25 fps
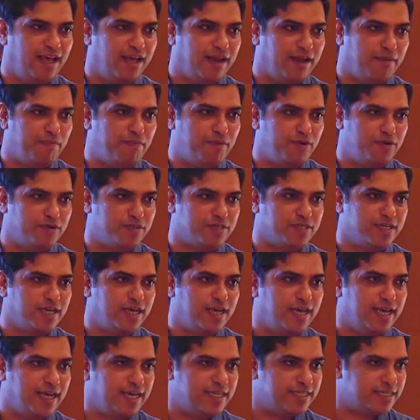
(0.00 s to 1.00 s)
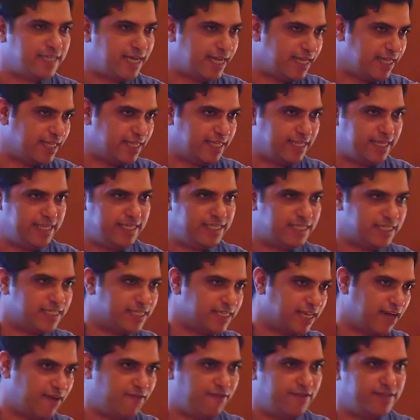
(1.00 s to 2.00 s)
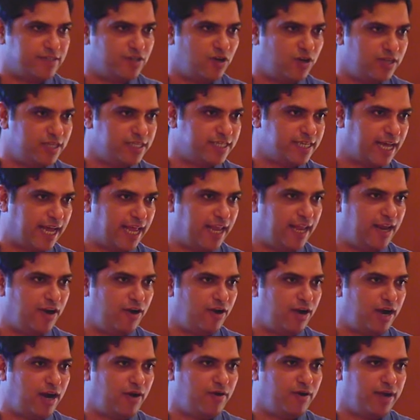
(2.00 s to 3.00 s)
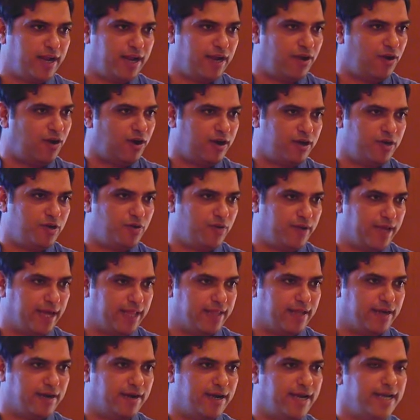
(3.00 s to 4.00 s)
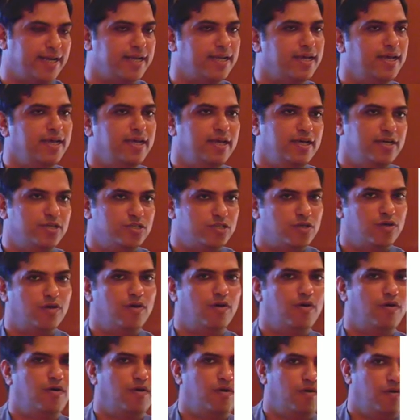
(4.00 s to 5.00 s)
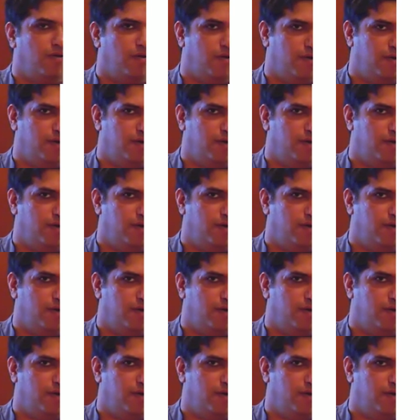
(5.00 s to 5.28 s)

reports is that these stuff is all siloed out and not together, right? So